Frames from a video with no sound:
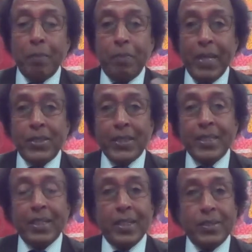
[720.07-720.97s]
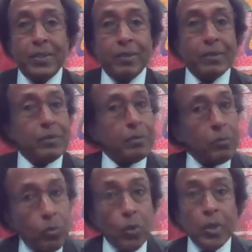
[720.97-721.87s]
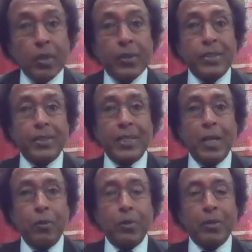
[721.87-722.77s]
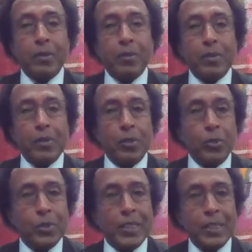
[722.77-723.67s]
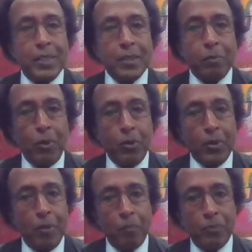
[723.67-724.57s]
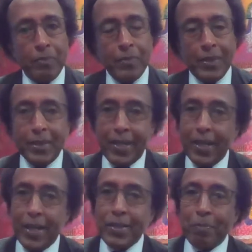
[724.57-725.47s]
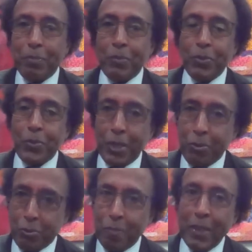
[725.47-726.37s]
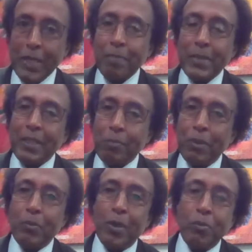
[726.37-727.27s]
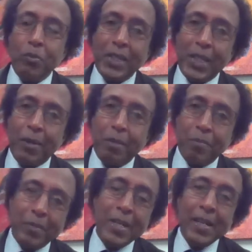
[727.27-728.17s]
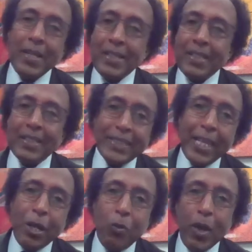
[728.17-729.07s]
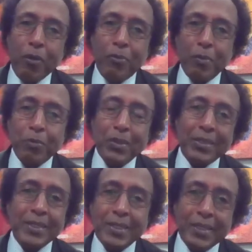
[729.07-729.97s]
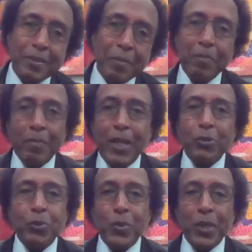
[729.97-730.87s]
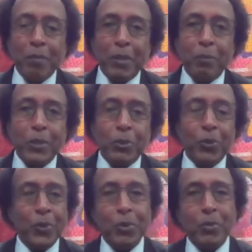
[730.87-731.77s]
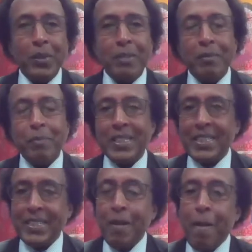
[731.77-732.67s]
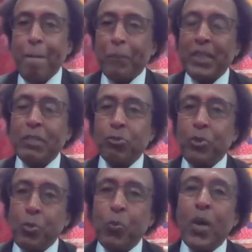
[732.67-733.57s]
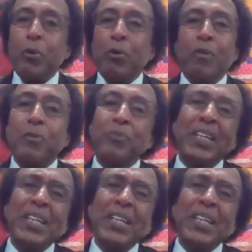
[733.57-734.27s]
the banks realized, well, there's now a new kid in the block. There are other people who can also make money, and people are moving now, staying away from this magic word about Bitcoin or whatever. But really, that's only one of